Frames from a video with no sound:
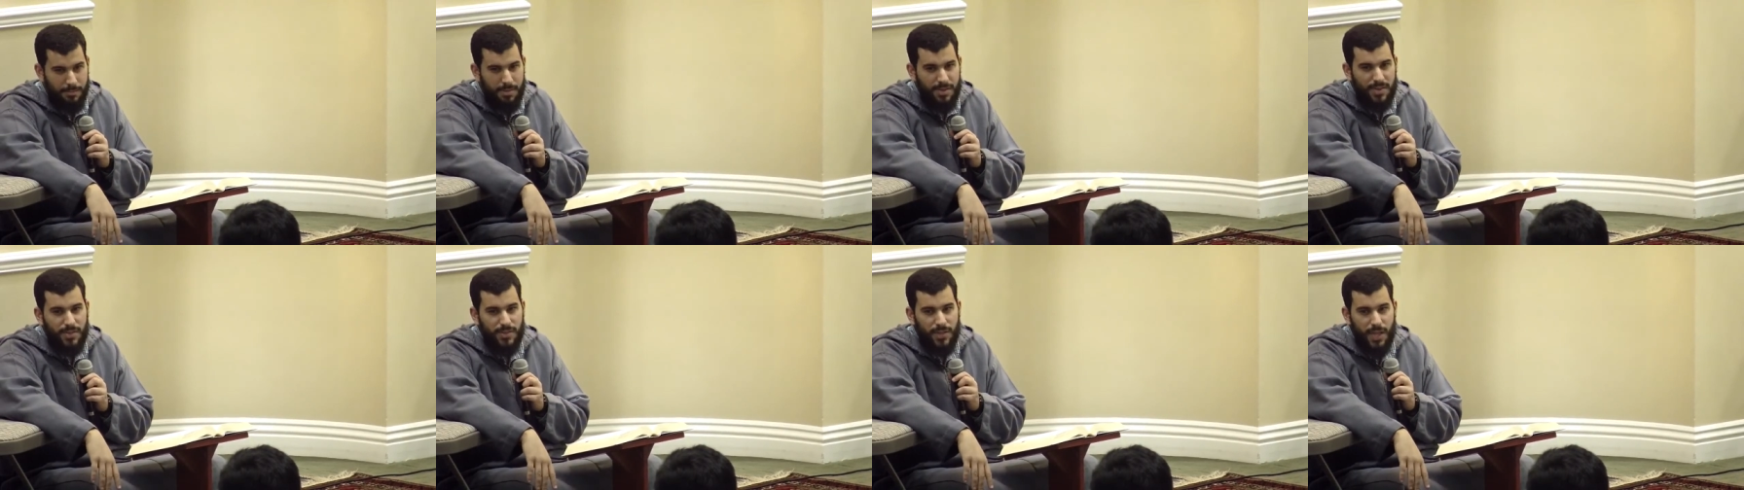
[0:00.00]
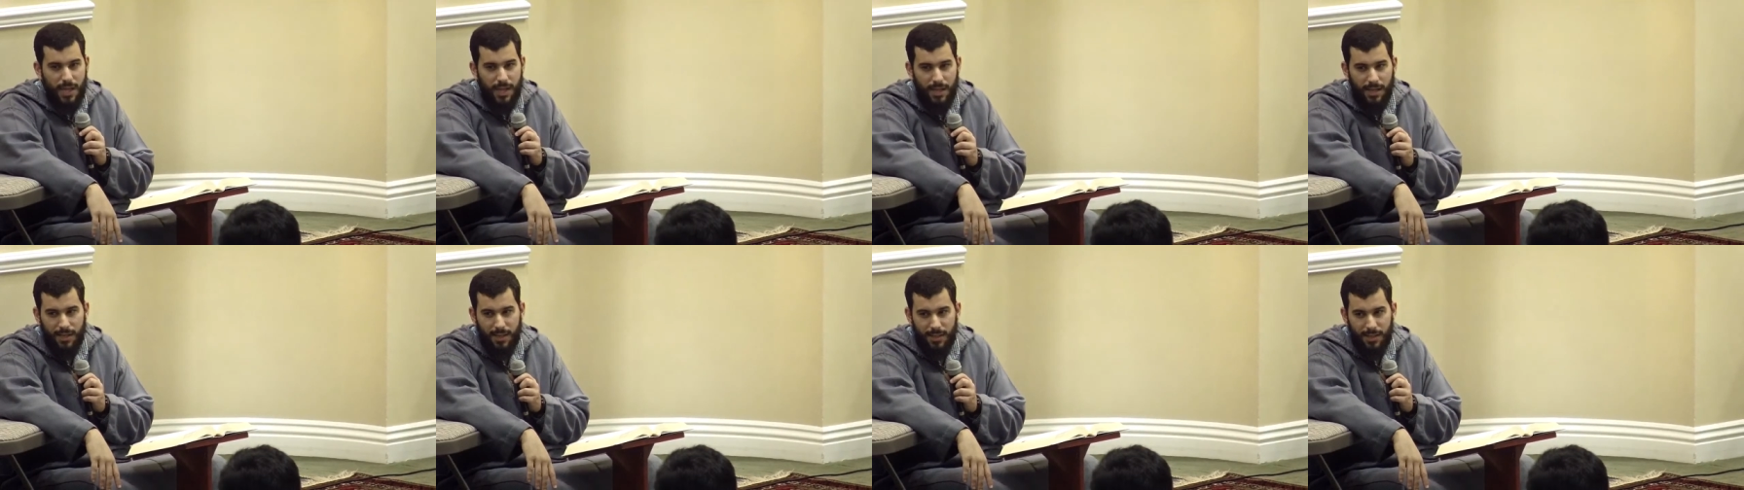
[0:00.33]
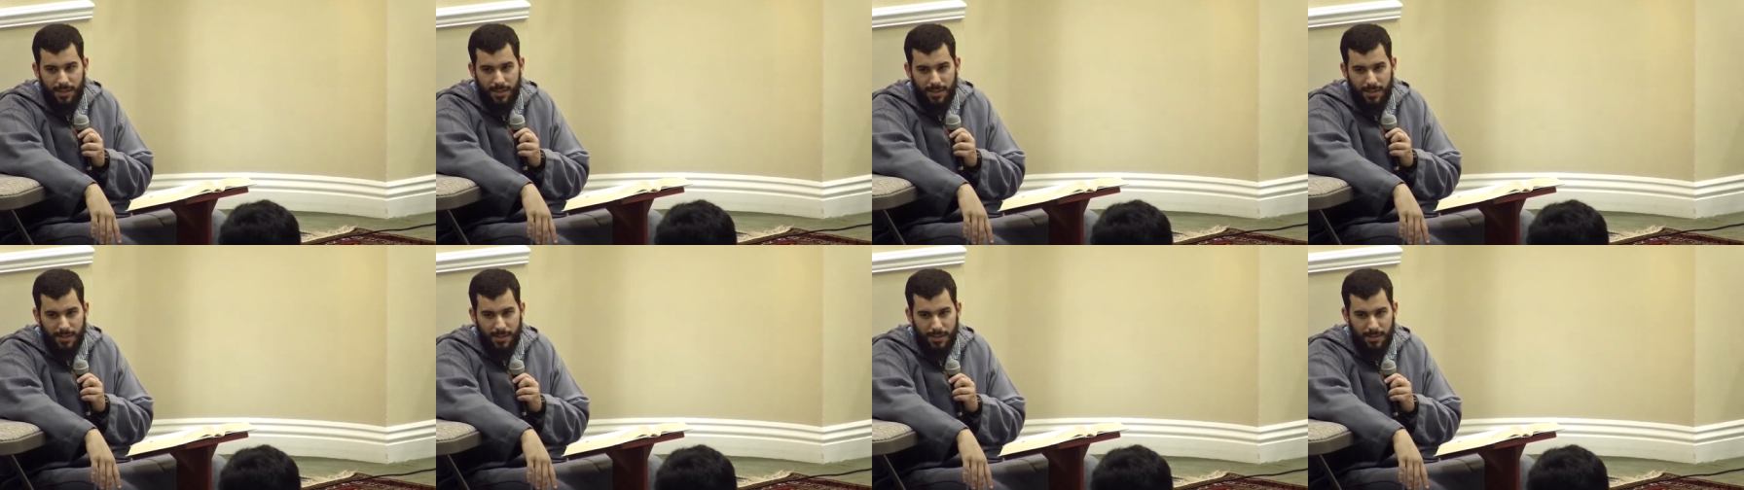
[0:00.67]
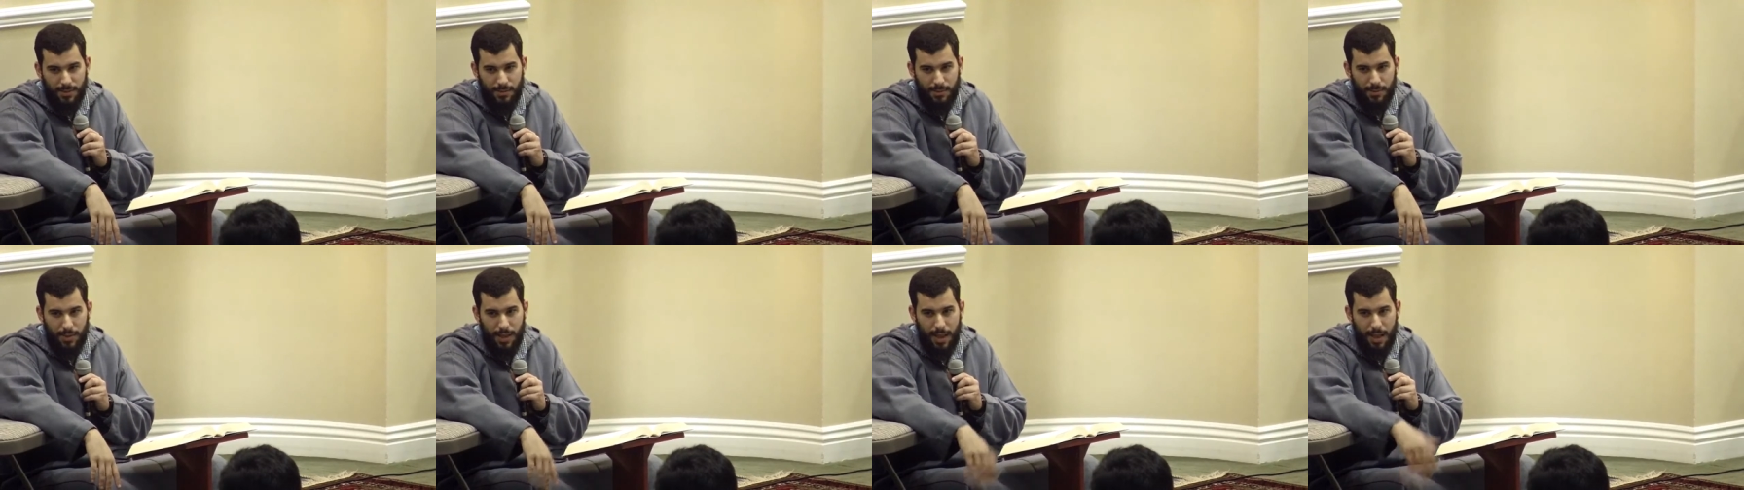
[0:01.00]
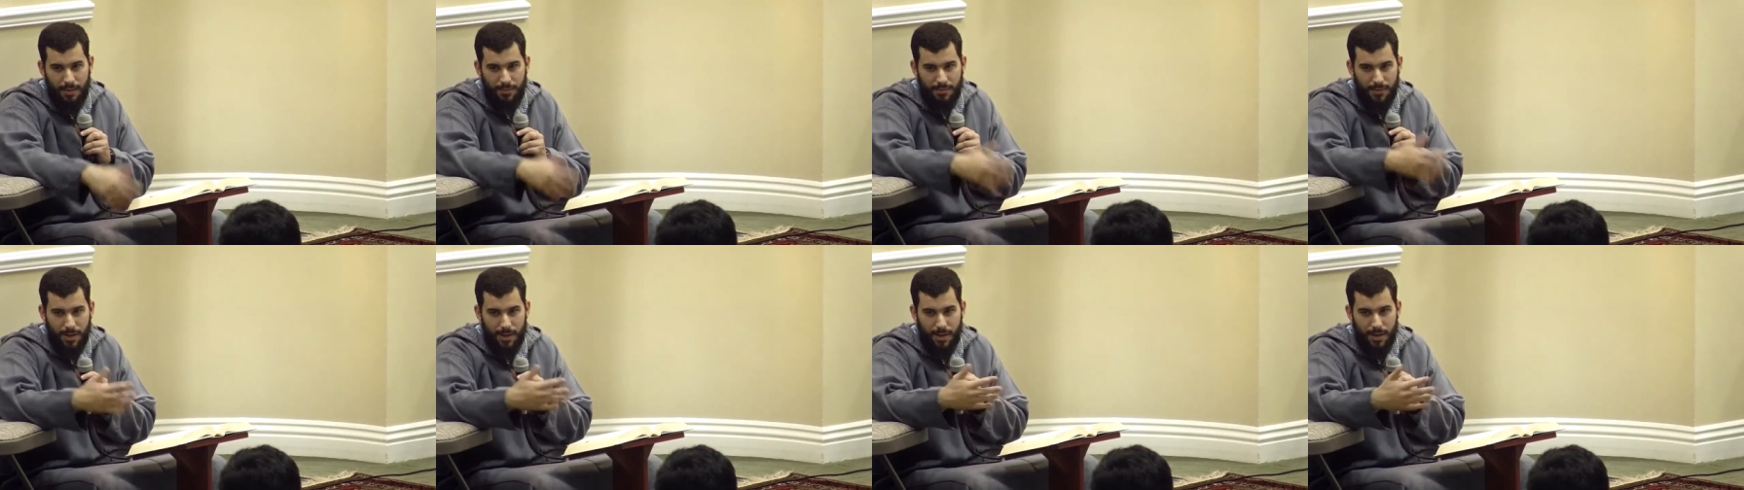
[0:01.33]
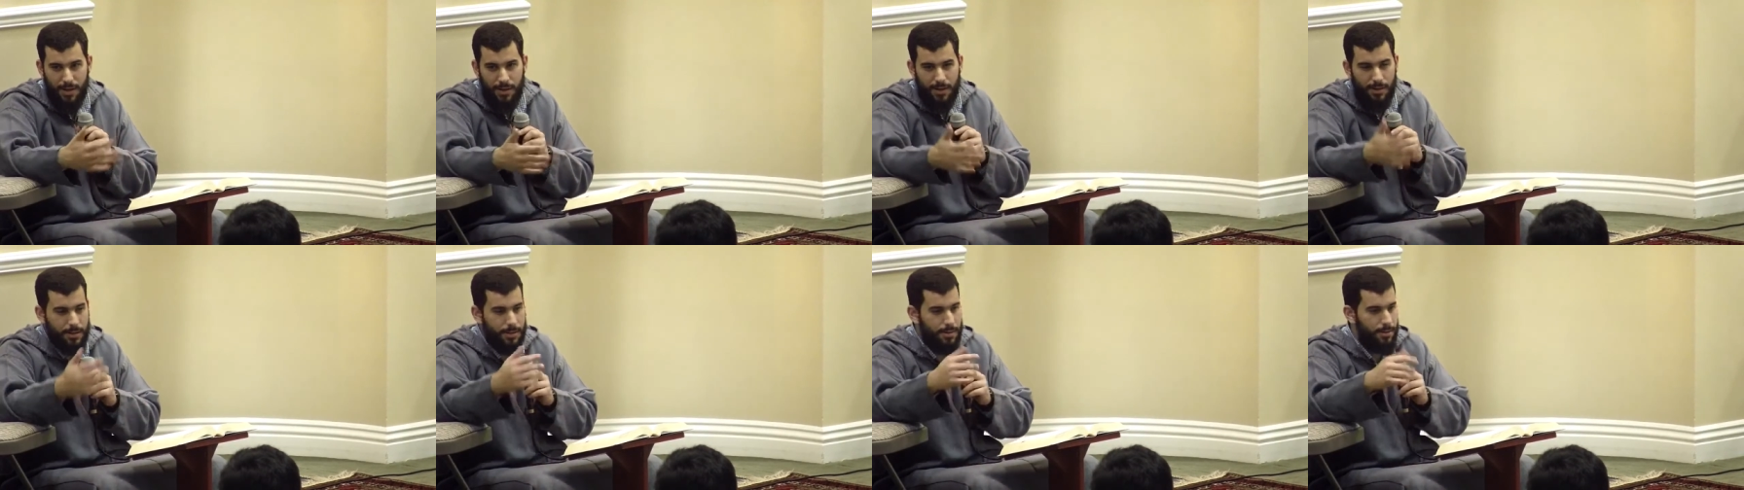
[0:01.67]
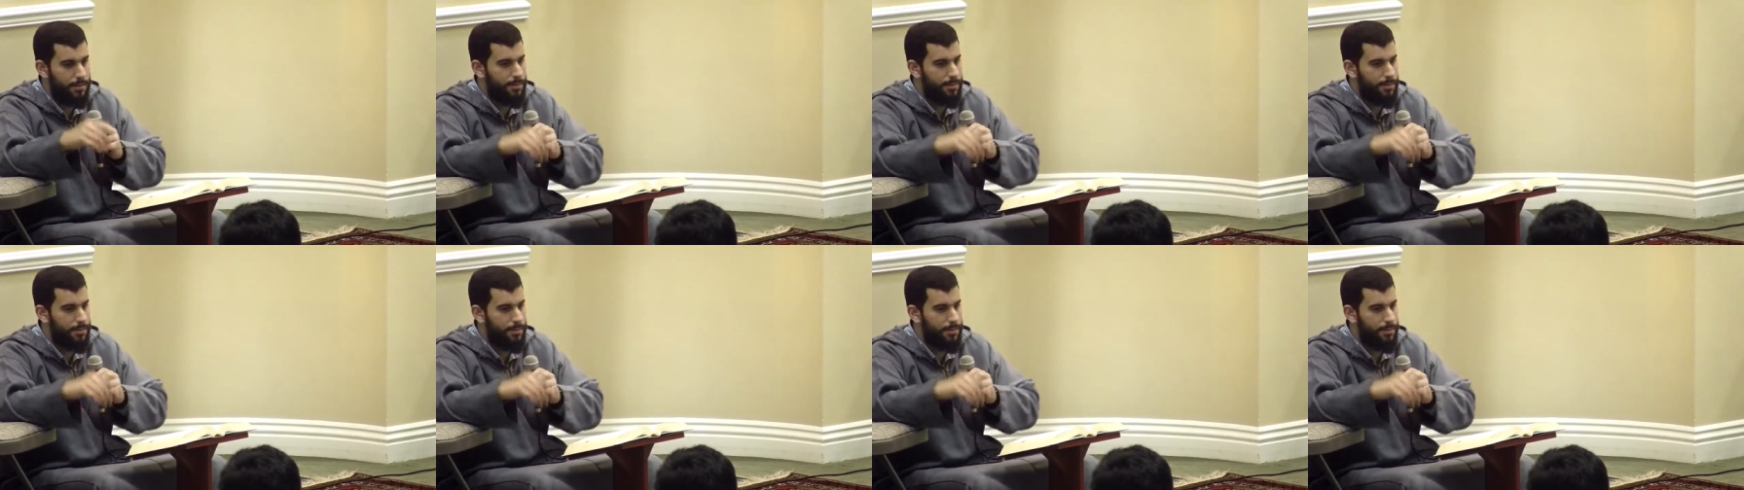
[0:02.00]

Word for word: mistake, will have a,